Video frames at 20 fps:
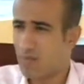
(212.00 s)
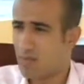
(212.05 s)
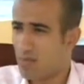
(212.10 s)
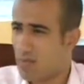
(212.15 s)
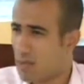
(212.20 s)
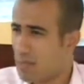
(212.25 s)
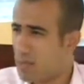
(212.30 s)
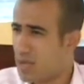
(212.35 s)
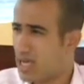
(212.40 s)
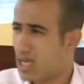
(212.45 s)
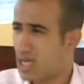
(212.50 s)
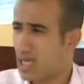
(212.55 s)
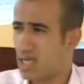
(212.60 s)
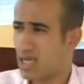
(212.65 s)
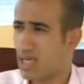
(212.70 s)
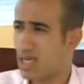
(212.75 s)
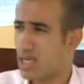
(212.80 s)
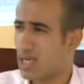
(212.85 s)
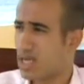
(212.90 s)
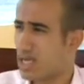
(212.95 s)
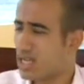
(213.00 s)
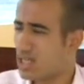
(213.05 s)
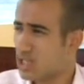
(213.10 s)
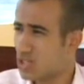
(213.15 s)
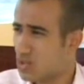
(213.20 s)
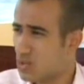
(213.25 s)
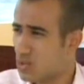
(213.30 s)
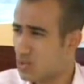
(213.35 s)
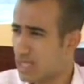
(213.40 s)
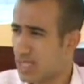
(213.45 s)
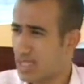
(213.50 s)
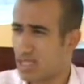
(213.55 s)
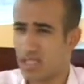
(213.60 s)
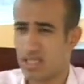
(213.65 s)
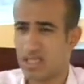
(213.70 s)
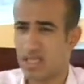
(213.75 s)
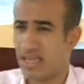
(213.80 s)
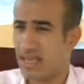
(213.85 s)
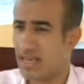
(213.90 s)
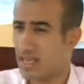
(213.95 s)
public issues
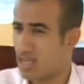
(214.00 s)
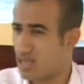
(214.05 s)
and